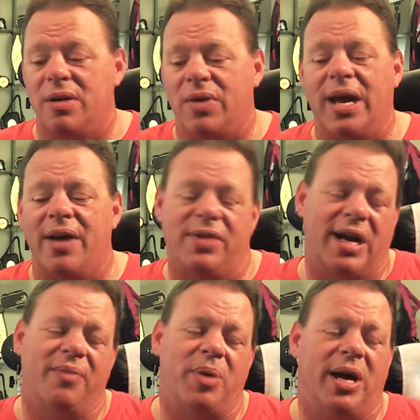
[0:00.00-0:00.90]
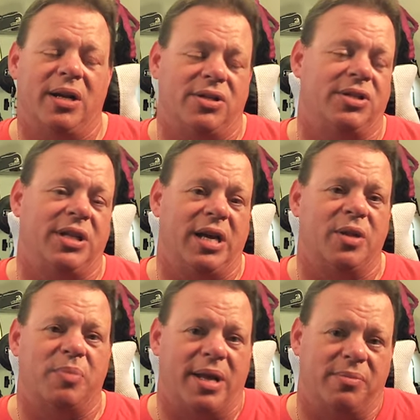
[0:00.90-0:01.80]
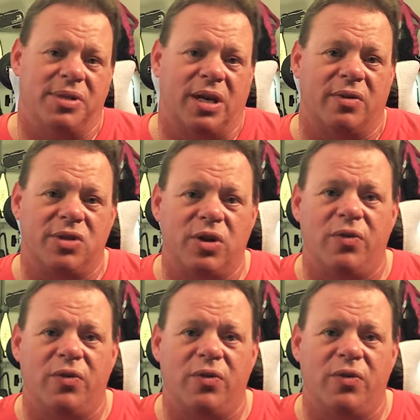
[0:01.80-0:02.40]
They have dive packages together by themselves too,